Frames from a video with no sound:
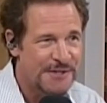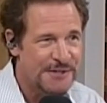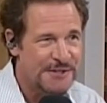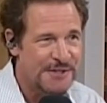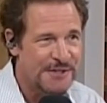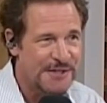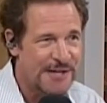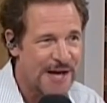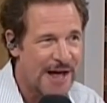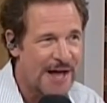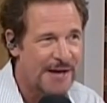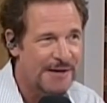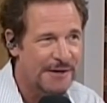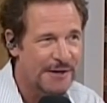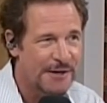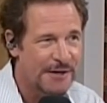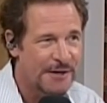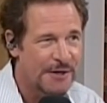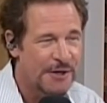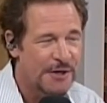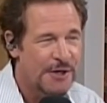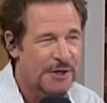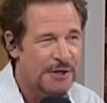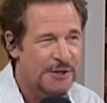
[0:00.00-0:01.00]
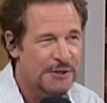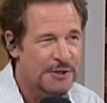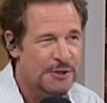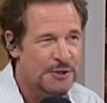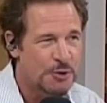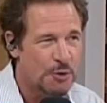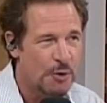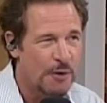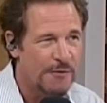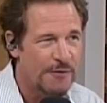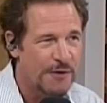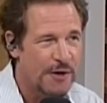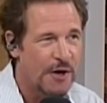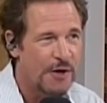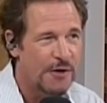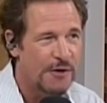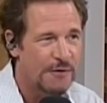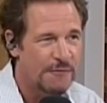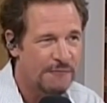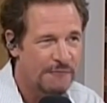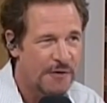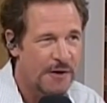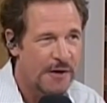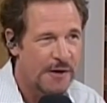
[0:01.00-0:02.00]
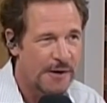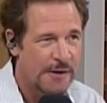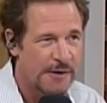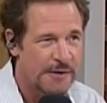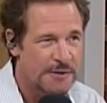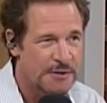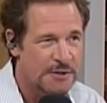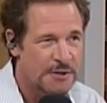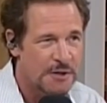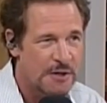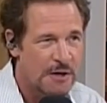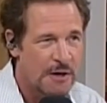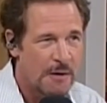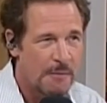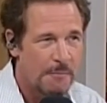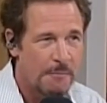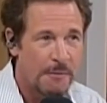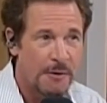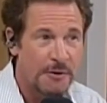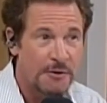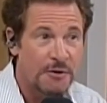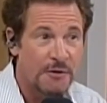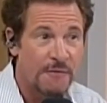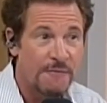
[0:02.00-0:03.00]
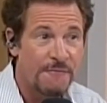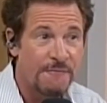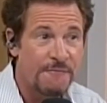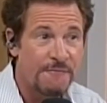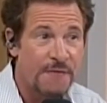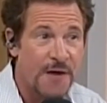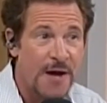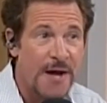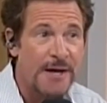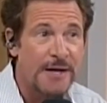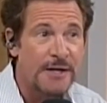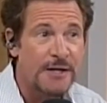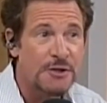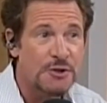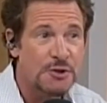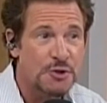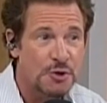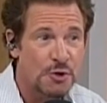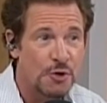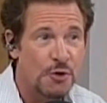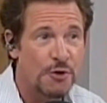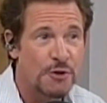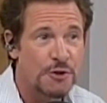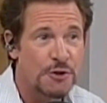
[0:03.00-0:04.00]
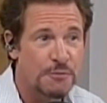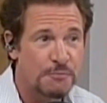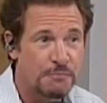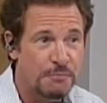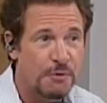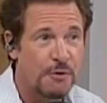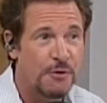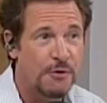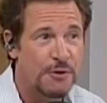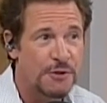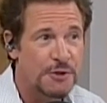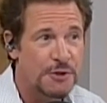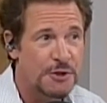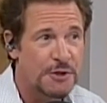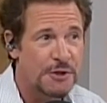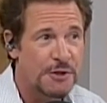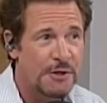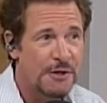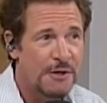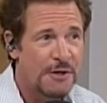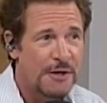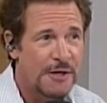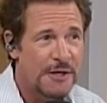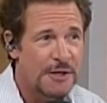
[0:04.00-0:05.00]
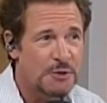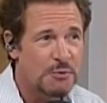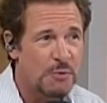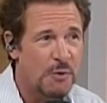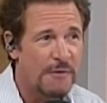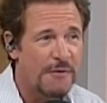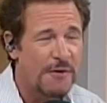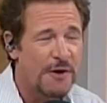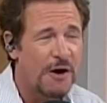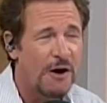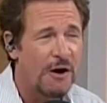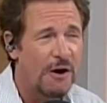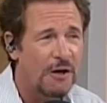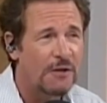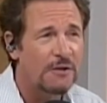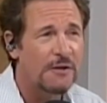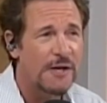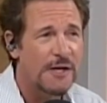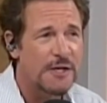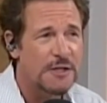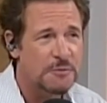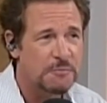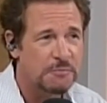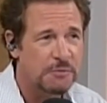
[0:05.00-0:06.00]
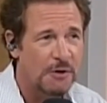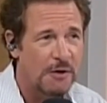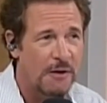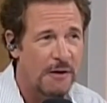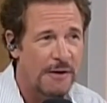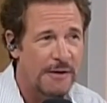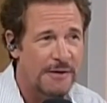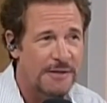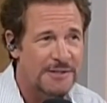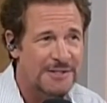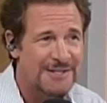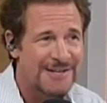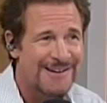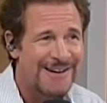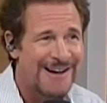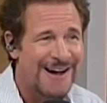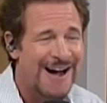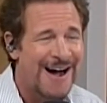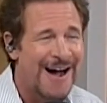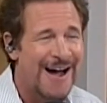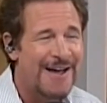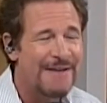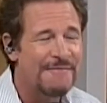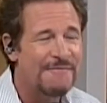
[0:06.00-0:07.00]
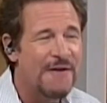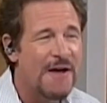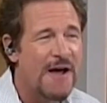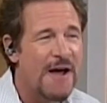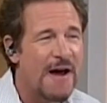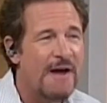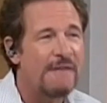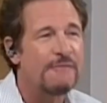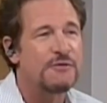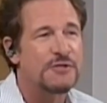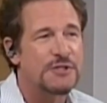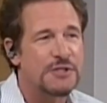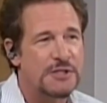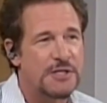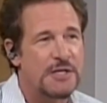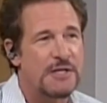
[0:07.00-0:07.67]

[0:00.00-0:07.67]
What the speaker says: is a candidate to join the undefeateds, but the fake Tush Push is one of the ugliest plays I have ever